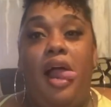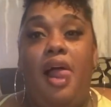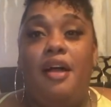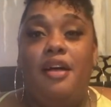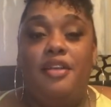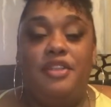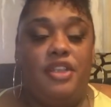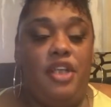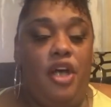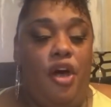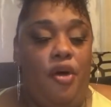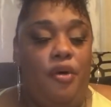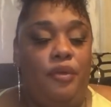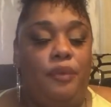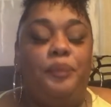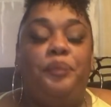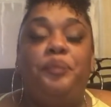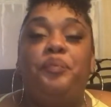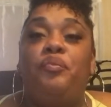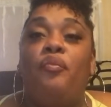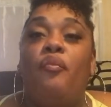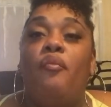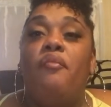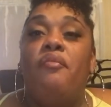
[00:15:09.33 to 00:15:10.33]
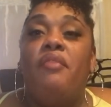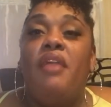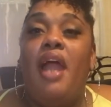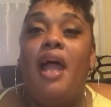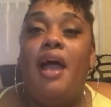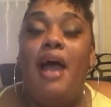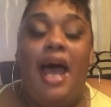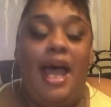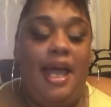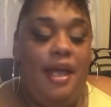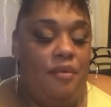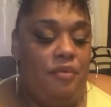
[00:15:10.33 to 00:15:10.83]
So,
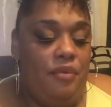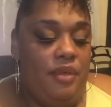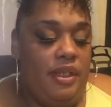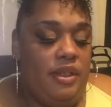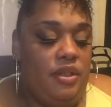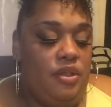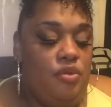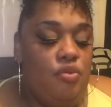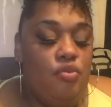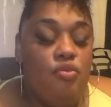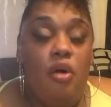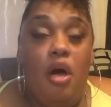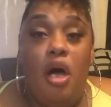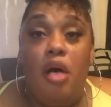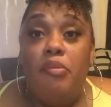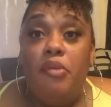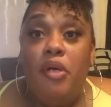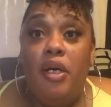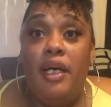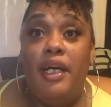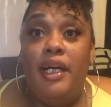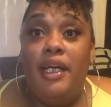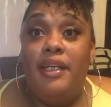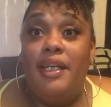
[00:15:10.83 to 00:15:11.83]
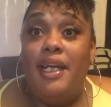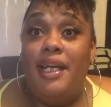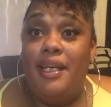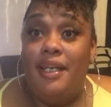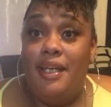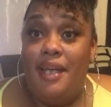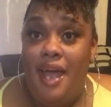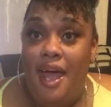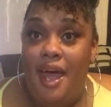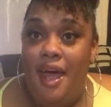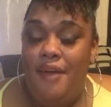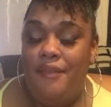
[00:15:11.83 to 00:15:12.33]
I went to Walmart and they
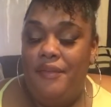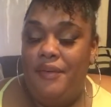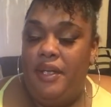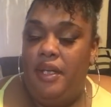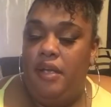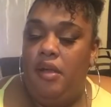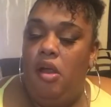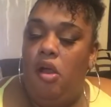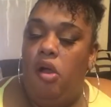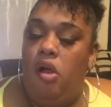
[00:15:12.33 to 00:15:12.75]
didn't have it.